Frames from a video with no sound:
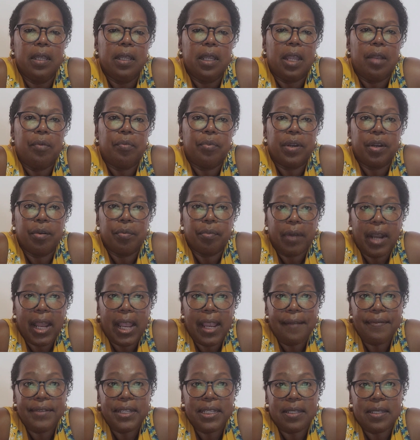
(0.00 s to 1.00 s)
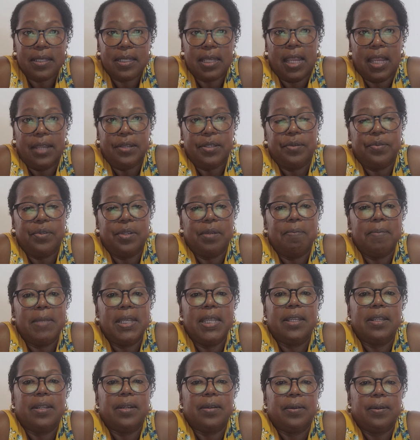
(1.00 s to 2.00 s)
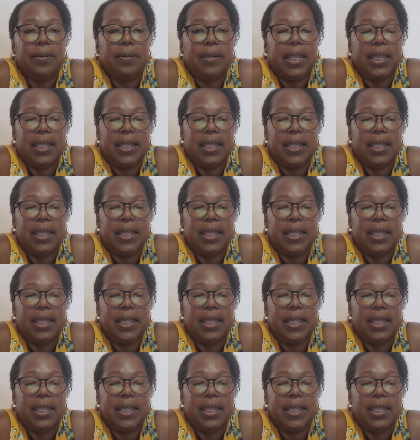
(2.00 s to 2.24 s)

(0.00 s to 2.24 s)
and we arrived at Santo Domingo